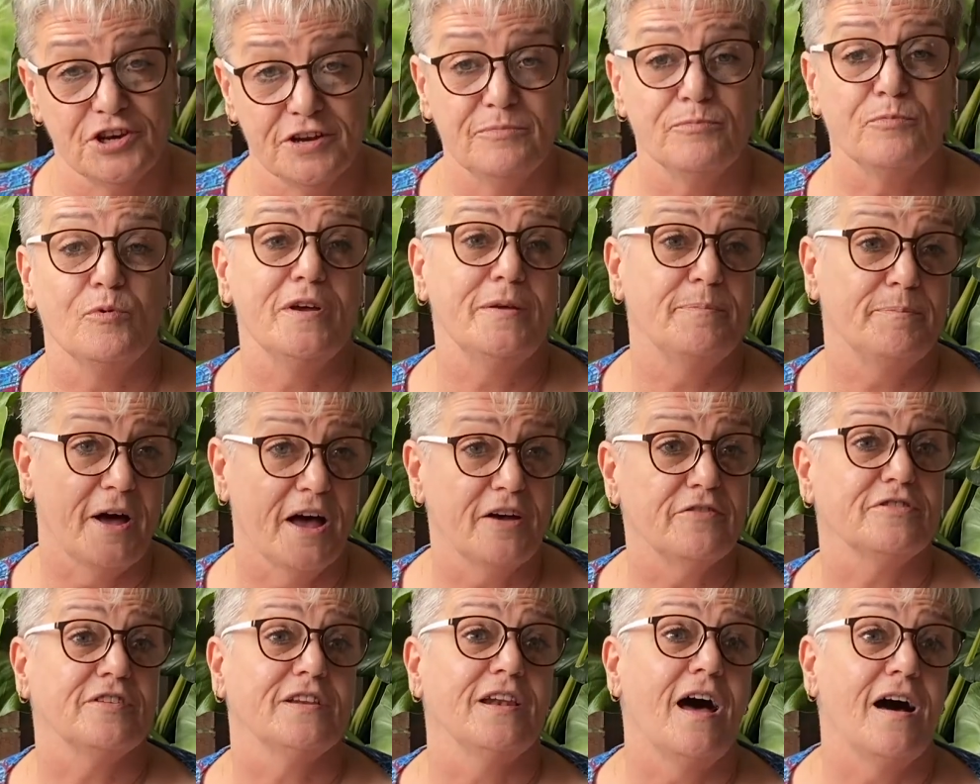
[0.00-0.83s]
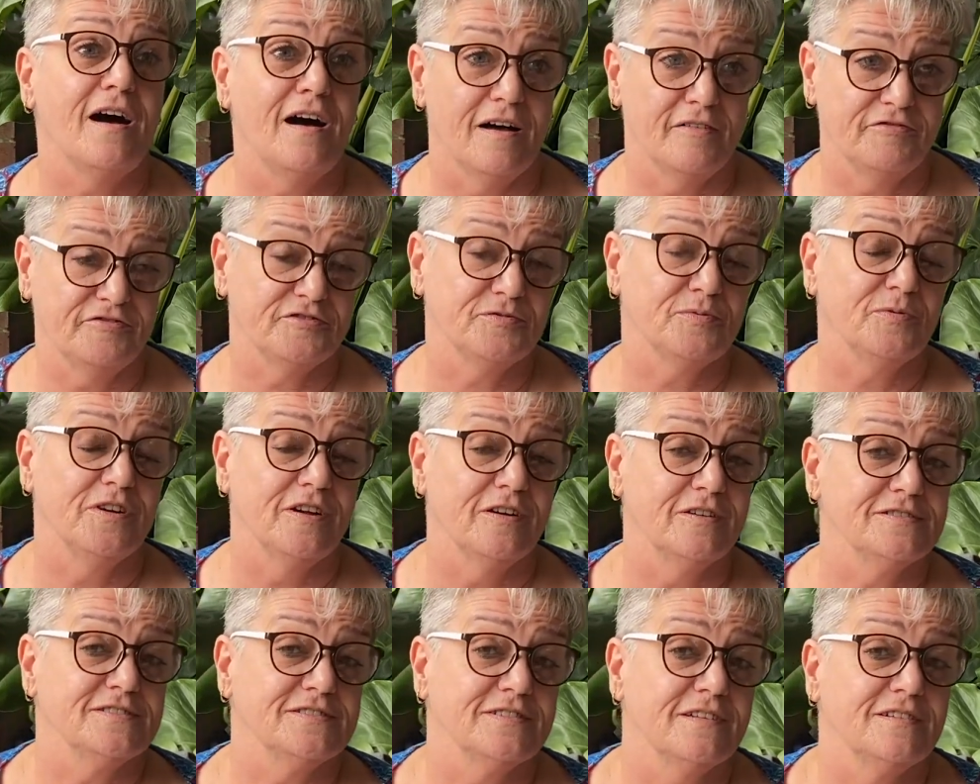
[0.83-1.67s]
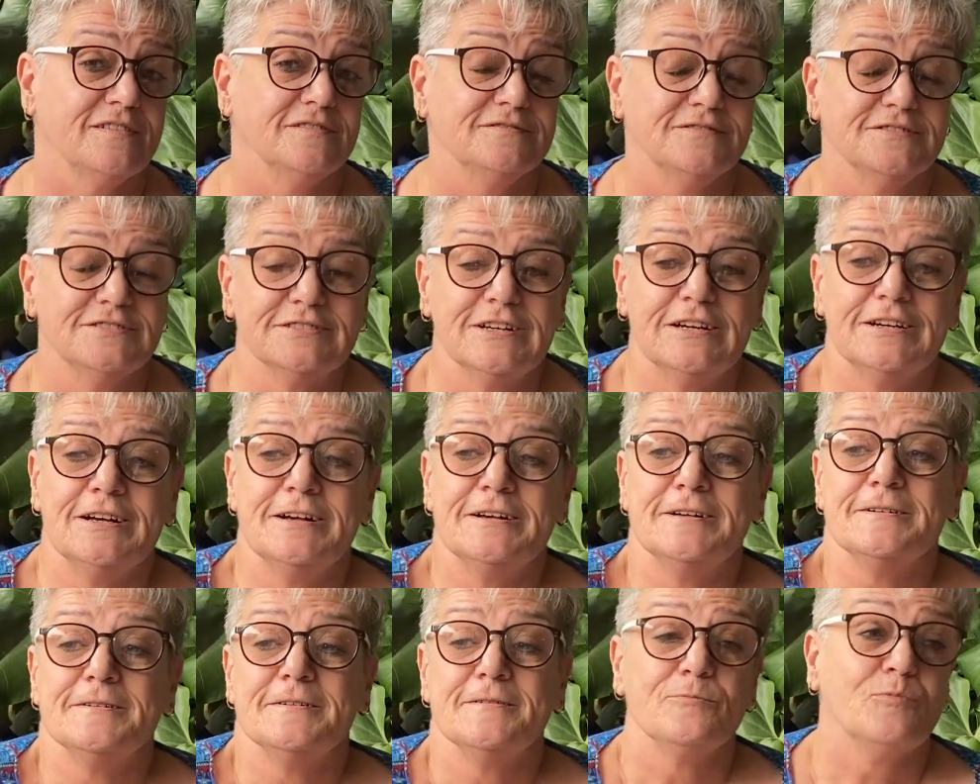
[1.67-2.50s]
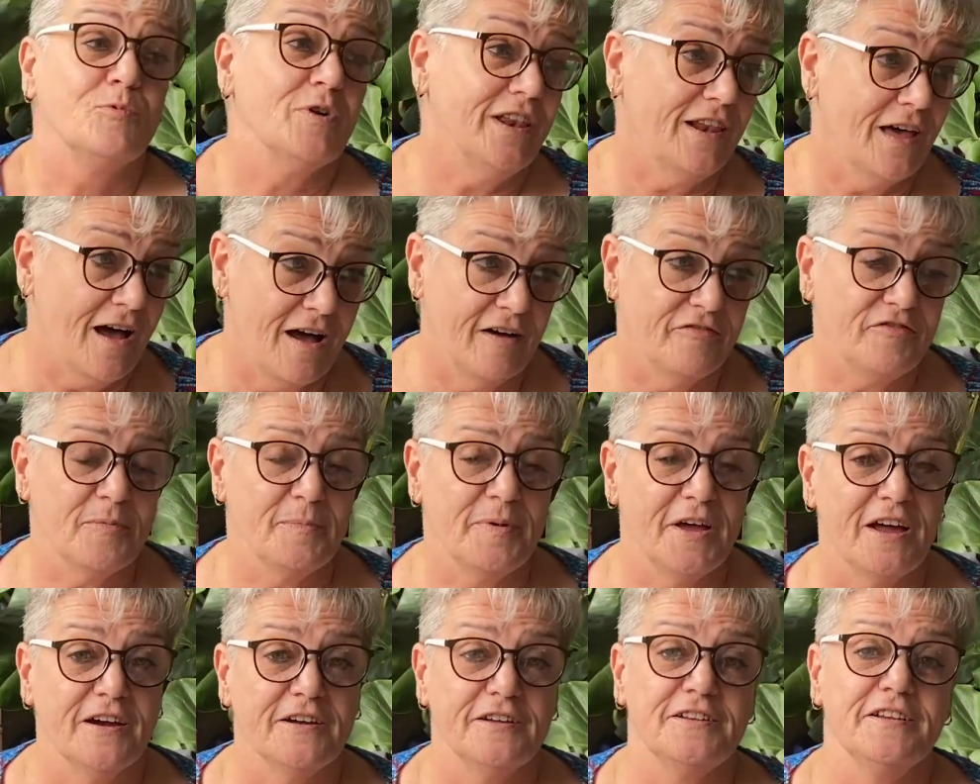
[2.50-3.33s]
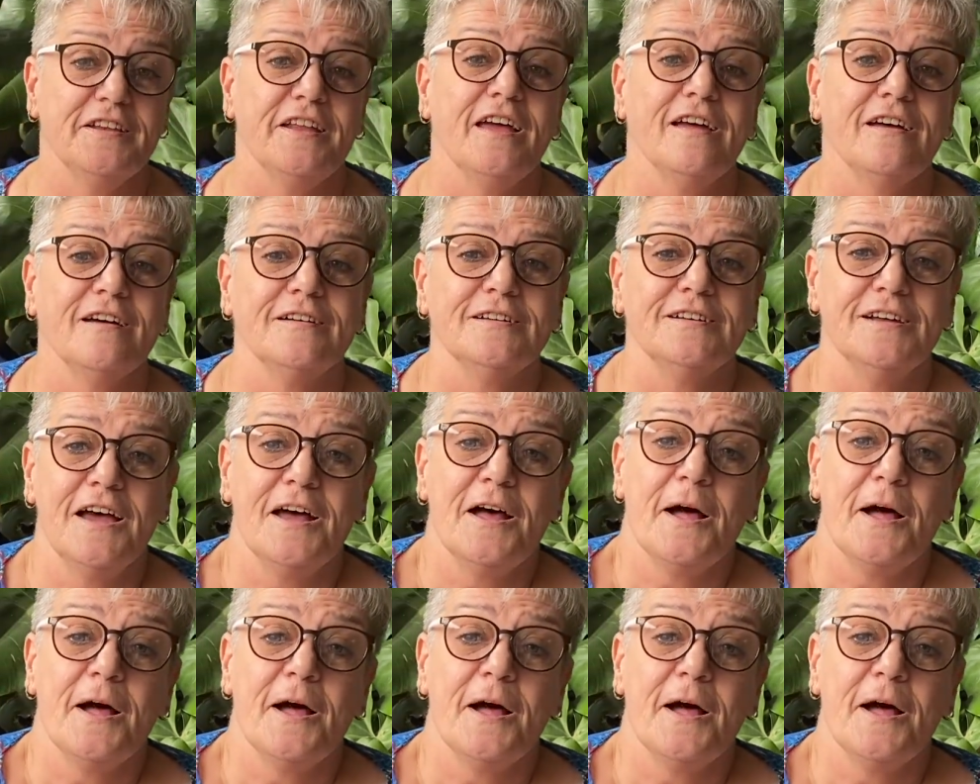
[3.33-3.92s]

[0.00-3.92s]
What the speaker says: we both laughed when I said it. We laugh about it now.